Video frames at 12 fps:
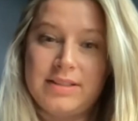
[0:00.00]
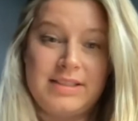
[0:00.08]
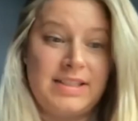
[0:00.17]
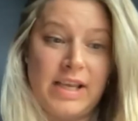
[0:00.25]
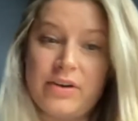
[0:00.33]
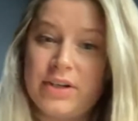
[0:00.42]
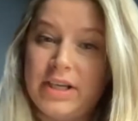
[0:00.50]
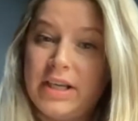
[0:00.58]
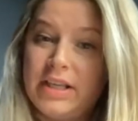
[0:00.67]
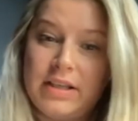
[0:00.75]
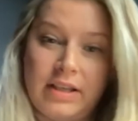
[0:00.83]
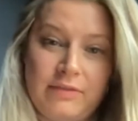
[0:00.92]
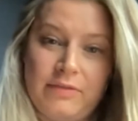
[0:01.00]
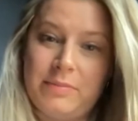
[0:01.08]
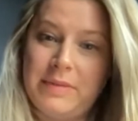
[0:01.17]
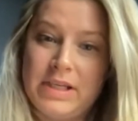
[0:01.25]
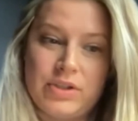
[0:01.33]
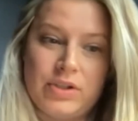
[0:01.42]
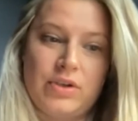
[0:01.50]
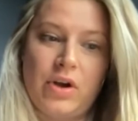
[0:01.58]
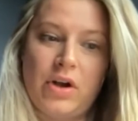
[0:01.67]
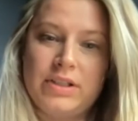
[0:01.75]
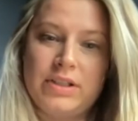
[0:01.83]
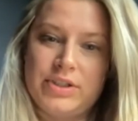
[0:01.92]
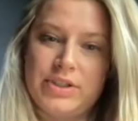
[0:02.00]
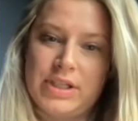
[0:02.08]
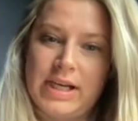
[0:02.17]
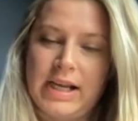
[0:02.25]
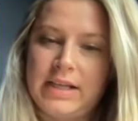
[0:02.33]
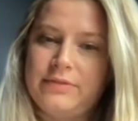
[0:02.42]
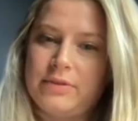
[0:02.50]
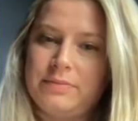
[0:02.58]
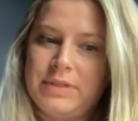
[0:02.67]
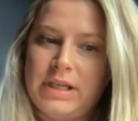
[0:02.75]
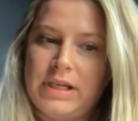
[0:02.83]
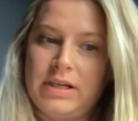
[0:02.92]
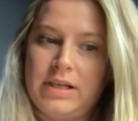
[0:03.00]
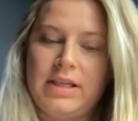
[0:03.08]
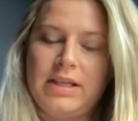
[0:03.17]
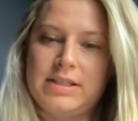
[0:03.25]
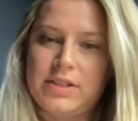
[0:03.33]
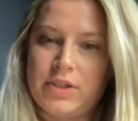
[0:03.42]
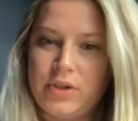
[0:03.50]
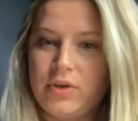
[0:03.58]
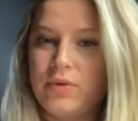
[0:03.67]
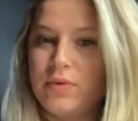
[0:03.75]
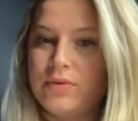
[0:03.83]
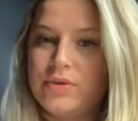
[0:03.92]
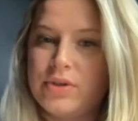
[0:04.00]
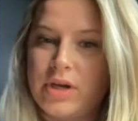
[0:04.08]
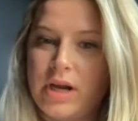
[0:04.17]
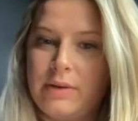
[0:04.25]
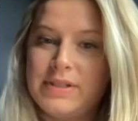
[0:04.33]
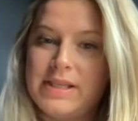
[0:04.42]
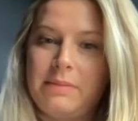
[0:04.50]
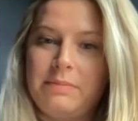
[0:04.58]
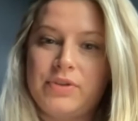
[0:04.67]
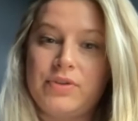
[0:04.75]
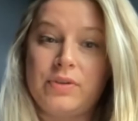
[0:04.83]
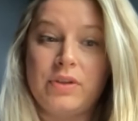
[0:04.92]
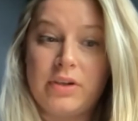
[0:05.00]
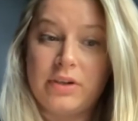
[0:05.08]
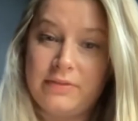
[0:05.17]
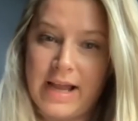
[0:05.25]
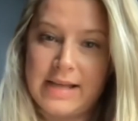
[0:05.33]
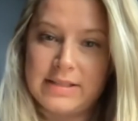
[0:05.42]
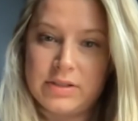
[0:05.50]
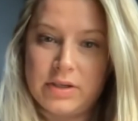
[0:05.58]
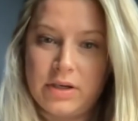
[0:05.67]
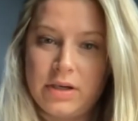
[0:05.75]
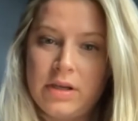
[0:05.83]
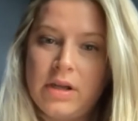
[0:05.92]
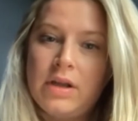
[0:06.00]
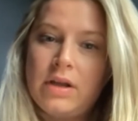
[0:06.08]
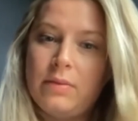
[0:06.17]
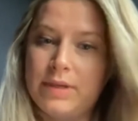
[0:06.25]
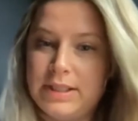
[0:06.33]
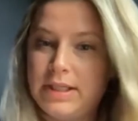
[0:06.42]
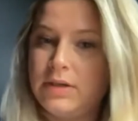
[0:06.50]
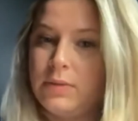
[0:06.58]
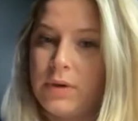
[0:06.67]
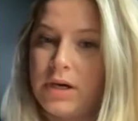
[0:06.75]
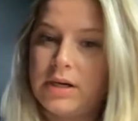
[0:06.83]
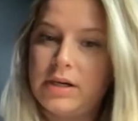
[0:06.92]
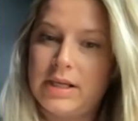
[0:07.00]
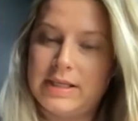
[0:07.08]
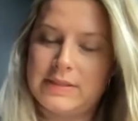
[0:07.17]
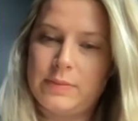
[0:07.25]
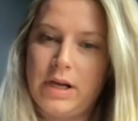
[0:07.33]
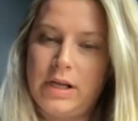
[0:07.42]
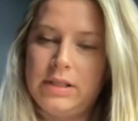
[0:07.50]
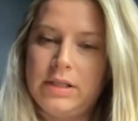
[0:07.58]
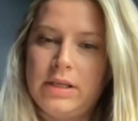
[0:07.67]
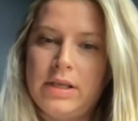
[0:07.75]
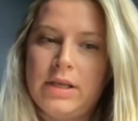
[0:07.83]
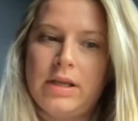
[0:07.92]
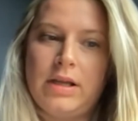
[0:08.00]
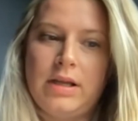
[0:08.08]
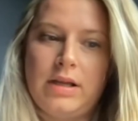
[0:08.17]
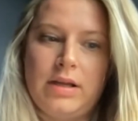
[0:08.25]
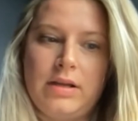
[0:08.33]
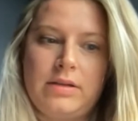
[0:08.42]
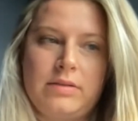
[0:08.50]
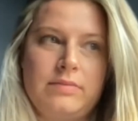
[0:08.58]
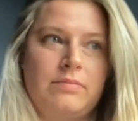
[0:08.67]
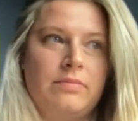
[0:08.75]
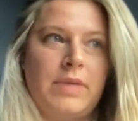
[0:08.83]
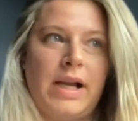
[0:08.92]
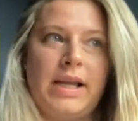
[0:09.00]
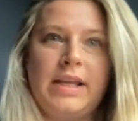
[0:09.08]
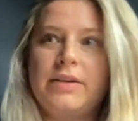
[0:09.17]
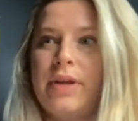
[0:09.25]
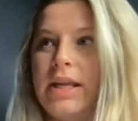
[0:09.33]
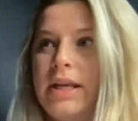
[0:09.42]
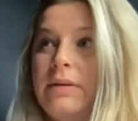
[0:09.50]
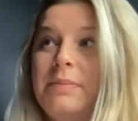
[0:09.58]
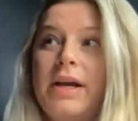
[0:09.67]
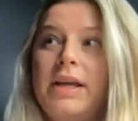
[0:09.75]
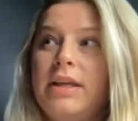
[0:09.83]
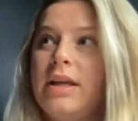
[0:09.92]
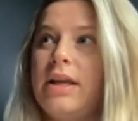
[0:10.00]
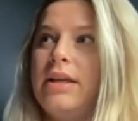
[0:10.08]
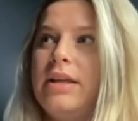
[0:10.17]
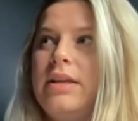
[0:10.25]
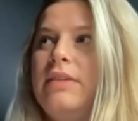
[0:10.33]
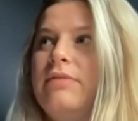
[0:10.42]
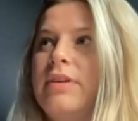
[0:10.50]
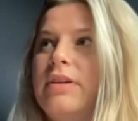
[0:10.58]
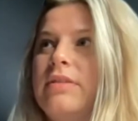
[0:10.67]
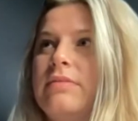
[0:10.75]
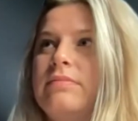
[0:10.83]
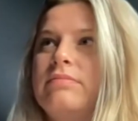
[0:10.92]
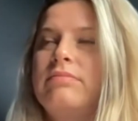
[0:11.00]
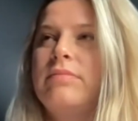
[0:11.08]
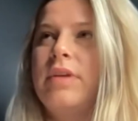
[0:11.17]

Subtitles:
the theory, the information, knowledge that I got from there, it's huge. I was able to learn faster within a work as well, by creating, by even